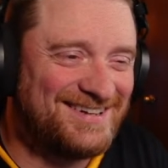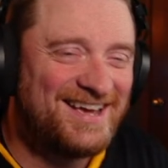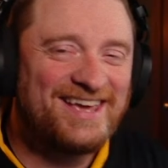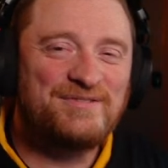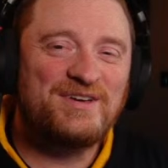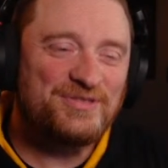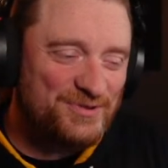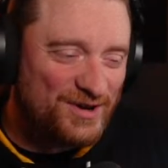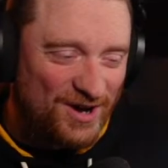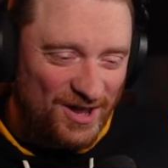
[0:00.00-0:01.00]
He went through
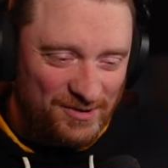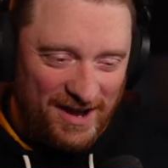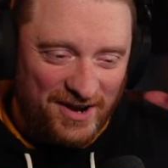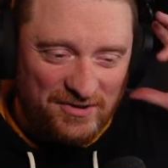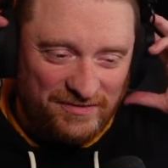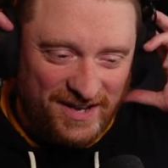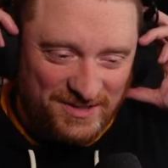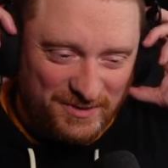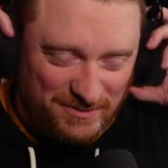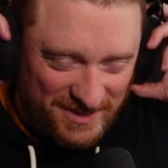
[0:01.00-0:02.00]
a Colorado phase
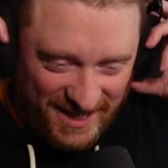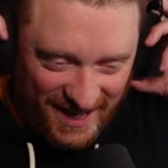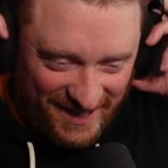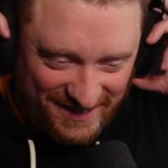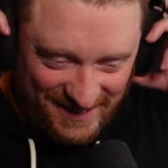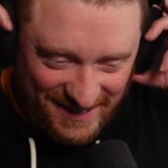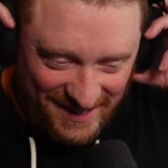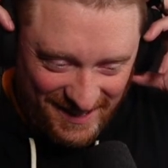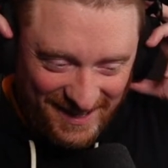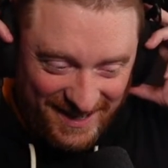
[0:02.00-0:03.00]
when he was a kid.
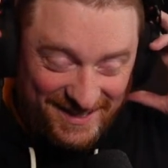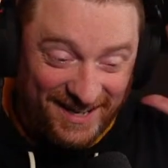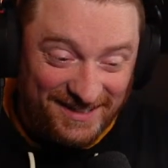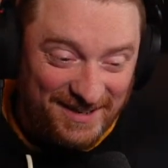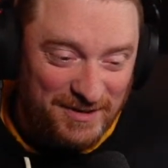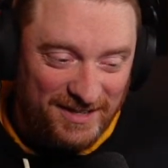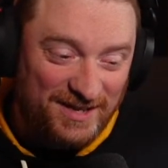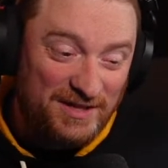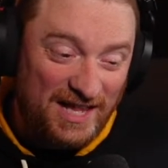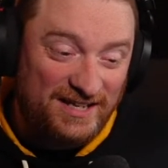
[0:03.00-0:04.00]
He did. He
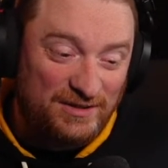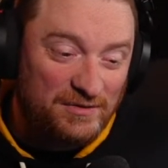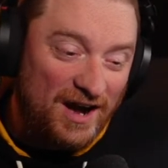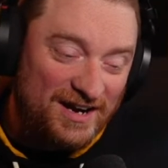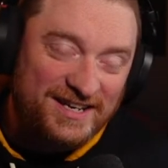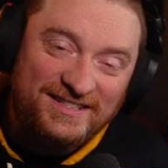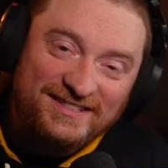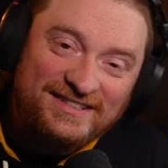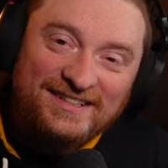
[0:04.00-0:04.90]
liked the Rockies.